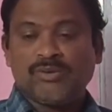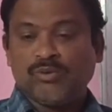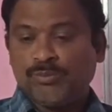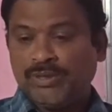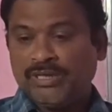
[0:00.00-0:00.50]

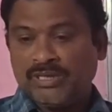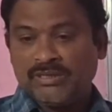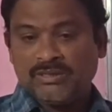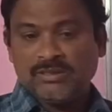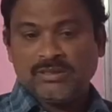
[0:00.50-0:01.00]
our
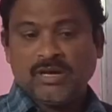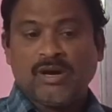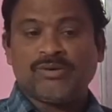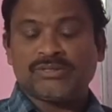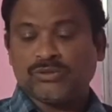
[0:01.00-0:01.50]
opinion,
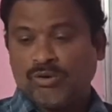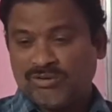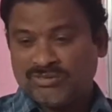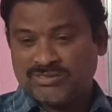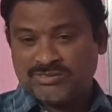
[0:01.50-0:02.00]
our
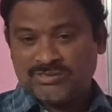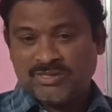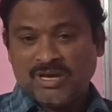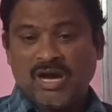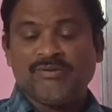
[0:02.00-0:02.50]
thoughts,
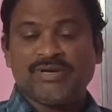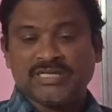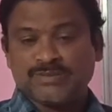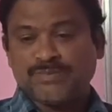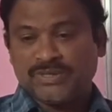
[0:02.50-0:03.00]
our
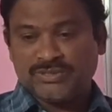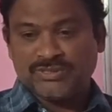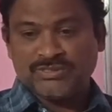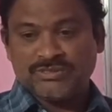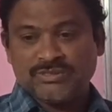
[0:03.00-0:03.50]

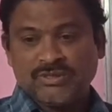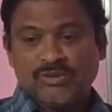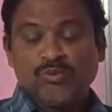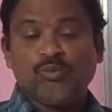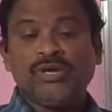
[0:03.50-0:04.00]
expressions,
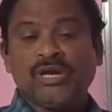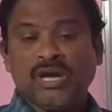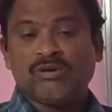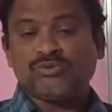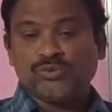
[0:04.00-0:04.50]
we
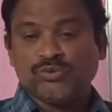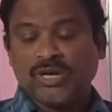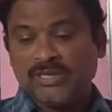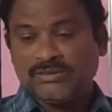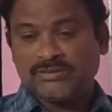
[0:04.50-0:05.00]
have to
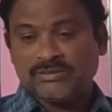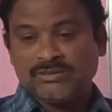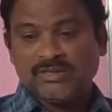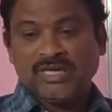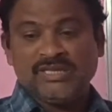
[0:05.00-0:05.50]
write
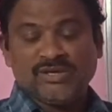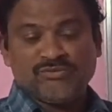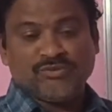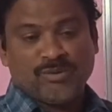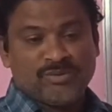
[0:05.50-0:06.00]
in the
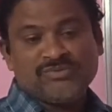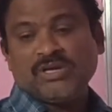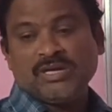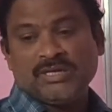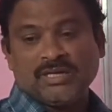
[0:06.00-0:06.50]
form of
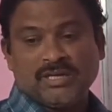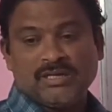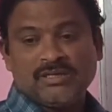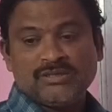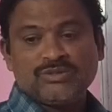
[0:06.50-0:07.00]
the
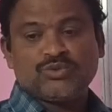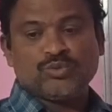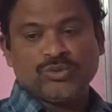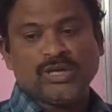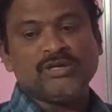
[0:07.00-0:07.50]
letter
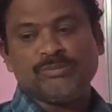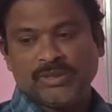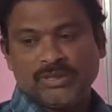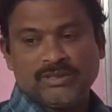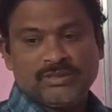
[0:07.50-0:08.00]
to
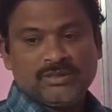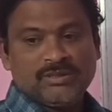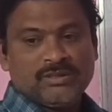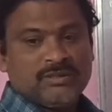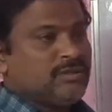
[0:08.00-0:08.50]
anybody.